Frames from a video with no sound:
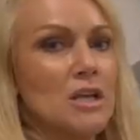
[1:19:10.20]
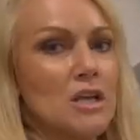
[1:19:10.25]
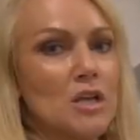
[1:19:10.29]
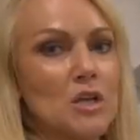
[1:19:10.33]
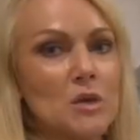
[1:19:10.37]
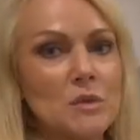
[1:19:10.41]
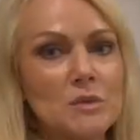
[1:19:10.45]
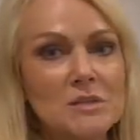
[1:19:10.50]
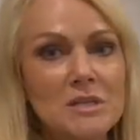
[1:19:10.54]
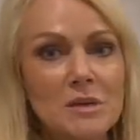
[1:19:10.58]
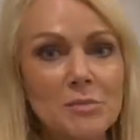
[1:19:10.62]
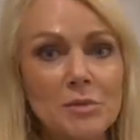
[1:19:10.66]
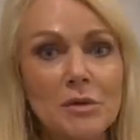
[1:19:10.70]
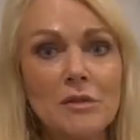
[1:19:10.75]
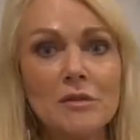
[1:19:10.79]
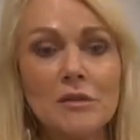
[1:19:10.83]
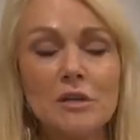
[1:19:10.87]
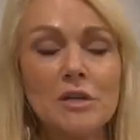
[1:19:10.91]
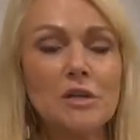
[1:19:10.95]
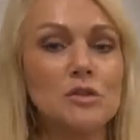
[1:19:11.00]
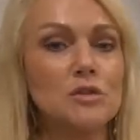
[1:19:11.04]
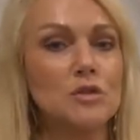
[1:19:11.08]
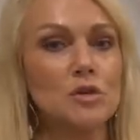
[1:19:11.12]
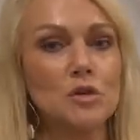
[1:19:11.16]
you know,
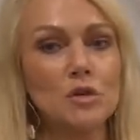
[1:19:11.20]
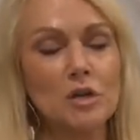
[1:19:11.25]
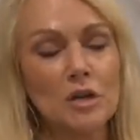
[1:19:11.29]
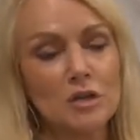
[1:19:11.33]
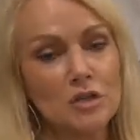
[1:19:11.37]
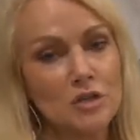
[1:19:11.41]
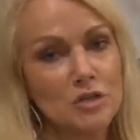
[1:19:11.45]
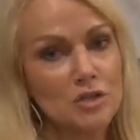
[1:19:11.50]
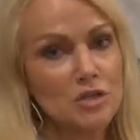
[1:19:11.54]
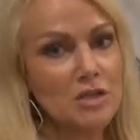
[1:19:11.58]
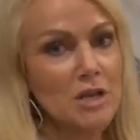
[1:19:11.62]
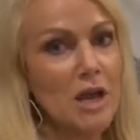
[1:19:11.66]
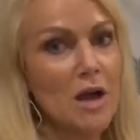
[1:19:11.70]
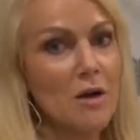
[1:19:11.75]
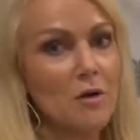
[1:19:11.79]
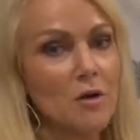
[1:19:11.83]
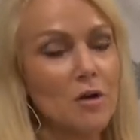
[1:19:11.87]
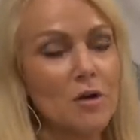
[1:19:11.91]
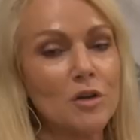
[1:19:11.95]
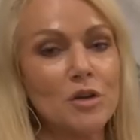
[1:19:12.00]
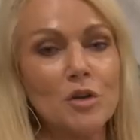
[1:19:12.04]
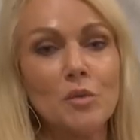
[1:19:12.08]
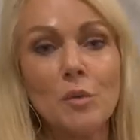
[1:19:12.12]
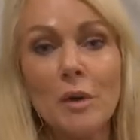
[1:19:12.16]
typically you turn on your
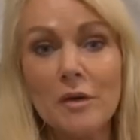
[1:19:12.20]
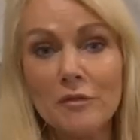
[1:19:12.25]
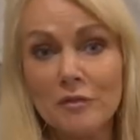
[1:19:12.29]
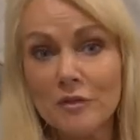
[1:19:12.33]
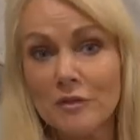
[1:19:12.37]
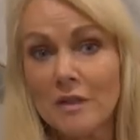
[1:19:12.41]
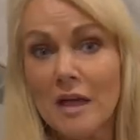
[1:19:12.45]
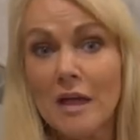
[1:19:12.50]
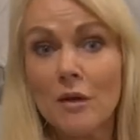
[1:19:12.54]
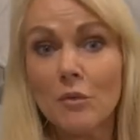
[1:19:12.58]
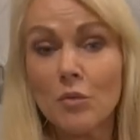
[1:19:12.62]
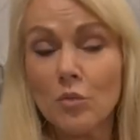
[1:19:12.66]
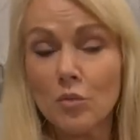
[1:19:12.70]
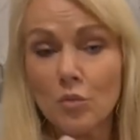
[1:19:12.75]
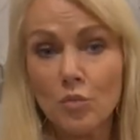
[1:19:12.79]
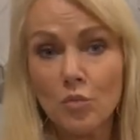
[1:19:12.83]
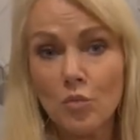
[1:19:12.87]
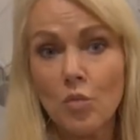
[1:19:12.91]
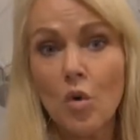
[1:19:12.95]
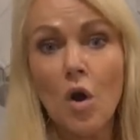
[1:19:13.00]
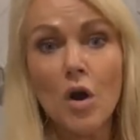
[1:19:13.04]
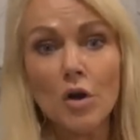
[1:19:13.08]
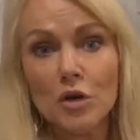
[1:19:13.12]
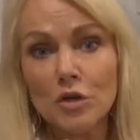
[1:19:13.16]
shower and you wait for that
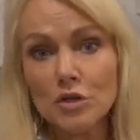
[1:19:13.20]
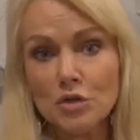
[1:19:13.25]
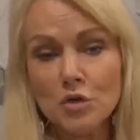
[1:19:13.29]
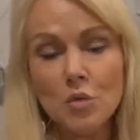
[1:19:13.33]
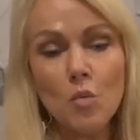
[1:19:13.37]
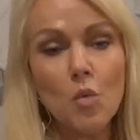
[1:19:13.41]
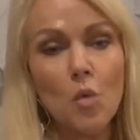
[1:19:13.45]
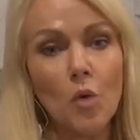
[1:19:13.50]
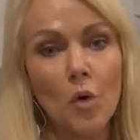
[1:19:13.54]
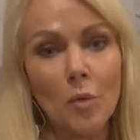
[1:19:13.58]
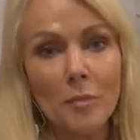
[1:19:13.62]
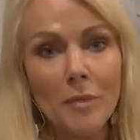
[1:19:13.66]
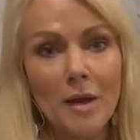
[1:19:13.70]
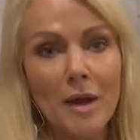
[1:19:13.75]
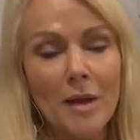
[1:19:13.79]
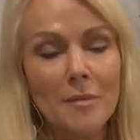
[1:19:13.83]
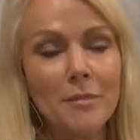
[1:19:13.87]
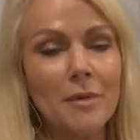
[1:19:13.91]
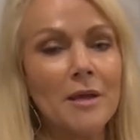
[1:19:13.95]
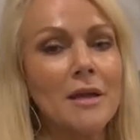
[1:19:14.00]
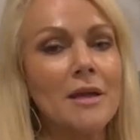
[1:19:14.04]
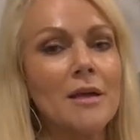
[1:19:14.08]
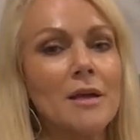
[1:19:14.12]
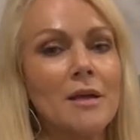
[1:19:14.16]
water to warm
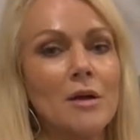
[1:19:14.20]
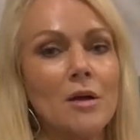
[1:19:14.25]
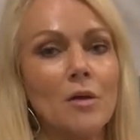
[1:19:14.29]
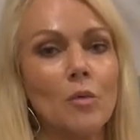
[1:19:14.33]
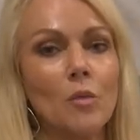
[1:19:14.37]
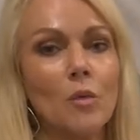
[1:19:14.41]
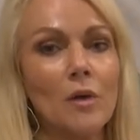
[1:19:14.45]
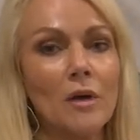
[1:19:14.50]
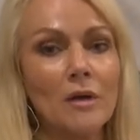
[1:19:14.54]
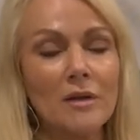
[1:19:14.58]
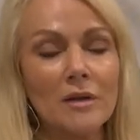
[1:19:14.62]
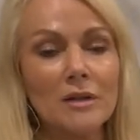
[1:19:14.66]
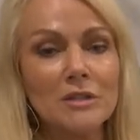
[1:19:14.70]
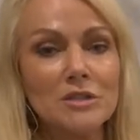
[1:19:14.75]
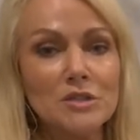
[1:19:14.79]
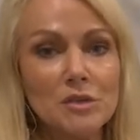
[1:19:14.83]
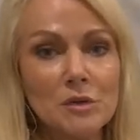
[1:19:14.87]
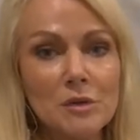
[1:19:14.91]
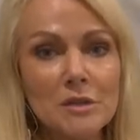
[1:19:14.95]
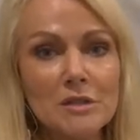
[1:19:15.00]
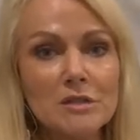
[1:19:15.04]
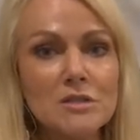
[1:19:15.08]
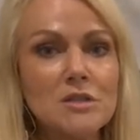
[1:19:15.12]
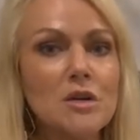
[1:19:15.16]
up. Well, in
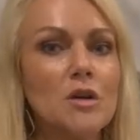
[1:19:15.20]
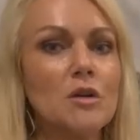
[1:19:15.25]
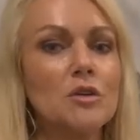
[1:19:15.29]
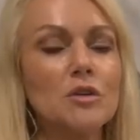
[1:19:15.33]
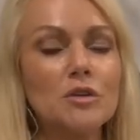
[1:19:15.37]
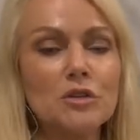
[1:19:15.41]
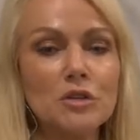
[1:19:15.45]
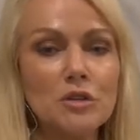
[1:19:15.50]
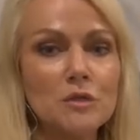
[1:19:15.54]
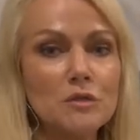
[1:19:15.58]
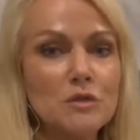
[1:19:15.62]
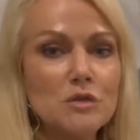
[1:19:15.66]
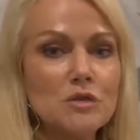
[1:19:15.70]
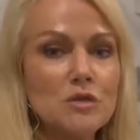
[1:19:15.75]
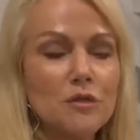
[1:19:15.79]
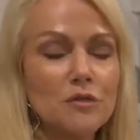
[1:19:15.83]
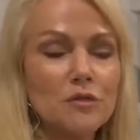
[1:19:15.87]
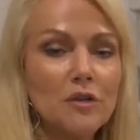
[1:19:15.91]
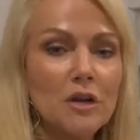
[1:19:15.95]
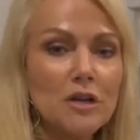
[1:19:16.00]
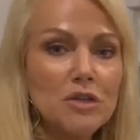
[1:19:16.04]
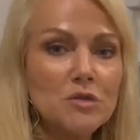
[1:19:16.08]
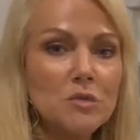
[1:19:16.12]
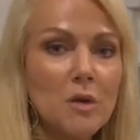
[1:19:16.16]
doing so, you're using your
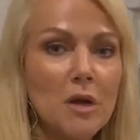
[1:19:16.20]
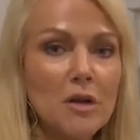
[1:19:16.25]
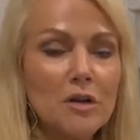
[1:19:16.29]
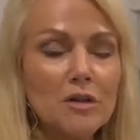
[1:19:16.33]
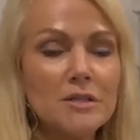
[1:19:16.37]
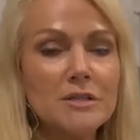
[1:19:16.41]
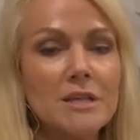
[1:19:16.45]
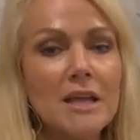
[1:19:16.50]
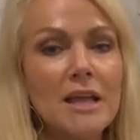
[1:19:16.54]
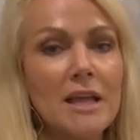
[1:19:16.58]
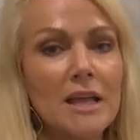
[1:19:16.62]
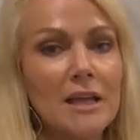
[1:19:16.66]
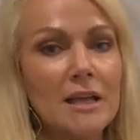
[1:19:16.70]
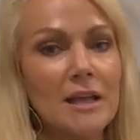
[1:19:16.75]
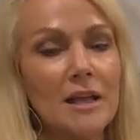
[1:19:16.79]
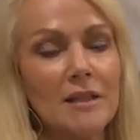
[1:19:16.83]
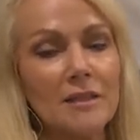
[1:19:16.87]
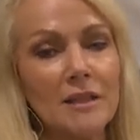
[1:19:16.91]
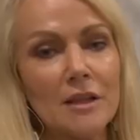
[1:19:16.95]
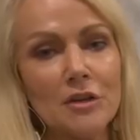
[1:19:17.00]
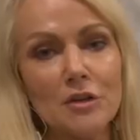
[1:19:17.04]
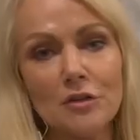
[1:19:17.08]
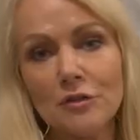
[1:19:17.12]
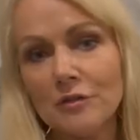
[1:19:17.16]
freshwater tank
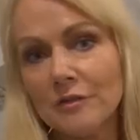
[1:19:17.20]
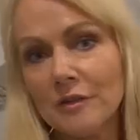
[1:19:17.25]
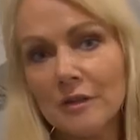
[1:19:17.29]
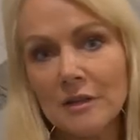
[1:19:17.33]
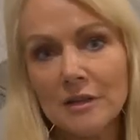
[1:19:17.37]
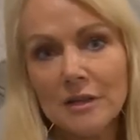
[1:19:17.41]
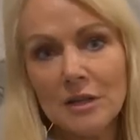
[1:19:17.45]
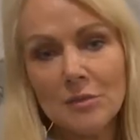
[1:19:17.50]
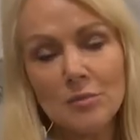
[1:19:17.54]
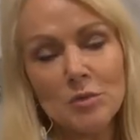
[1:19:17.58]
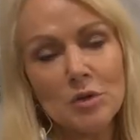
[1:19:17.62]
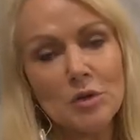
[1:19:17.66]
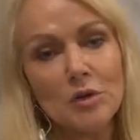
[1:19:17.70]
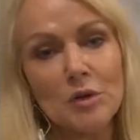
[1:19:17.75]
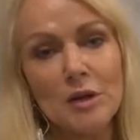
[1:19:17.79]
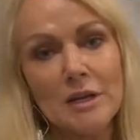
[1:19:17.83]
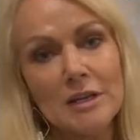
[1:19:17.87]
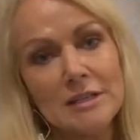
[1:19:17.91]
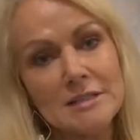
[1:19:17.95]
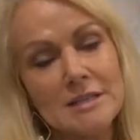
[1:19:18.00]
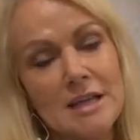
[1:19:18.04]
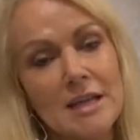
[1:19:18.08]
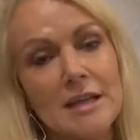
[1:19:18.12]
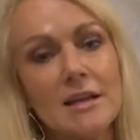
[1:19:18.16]
and then you're filling up your
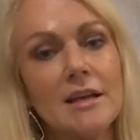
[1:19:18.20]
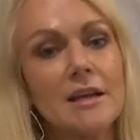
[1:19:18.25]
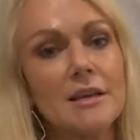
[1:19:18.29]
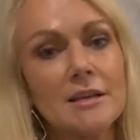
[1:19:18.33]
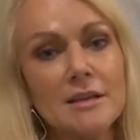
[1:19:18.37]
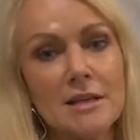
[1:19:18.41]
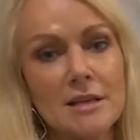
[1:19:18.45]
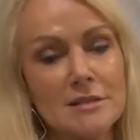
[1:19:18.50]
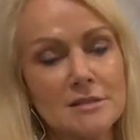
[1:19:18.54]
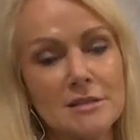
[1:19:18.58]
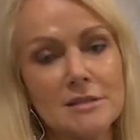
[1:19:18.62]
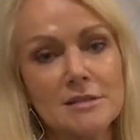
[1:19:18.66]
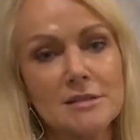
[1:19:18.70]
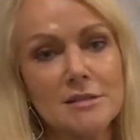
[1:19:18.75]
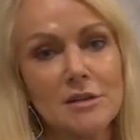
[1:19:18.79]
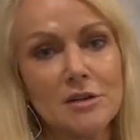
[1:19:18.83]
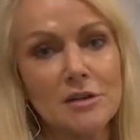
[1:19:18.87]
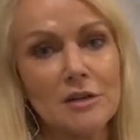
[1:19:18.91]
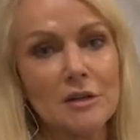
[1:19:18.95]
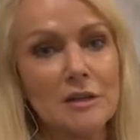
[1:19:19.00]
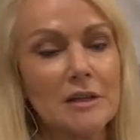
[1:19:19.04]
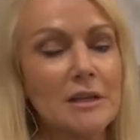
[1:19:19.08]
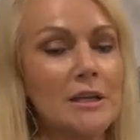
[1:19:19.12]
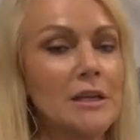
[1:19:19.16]
gray tank
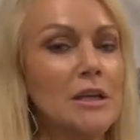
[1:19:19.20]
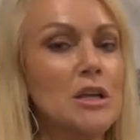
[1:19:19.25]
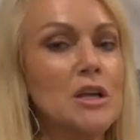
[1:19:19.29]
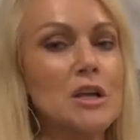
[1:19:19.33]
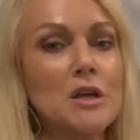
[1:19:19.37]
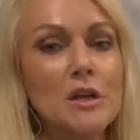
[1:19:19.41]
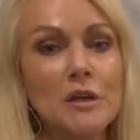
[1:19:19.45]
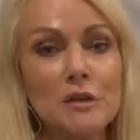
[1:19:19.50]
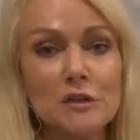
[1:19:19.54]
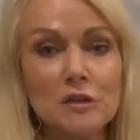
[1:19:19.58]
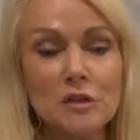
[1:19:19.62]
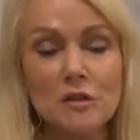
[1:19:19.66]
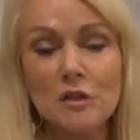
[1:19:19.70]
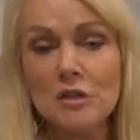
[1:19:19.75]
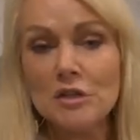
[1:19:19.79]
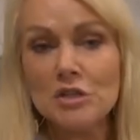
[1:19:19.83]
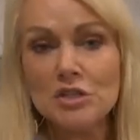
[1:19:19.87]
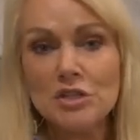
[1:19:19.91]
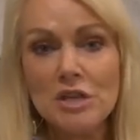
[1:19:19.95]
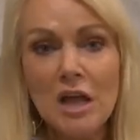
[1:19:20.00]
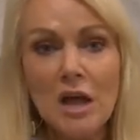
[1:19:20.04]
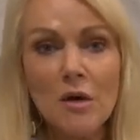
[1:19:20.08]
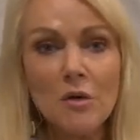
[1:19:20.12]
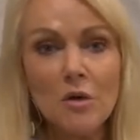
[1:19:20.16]
unnecessarily. So the
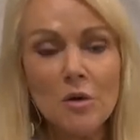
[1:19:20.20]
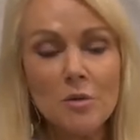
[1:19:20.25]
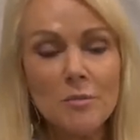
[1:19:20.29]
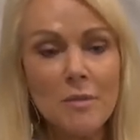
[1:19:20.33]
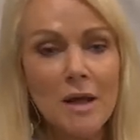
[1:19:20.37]
shower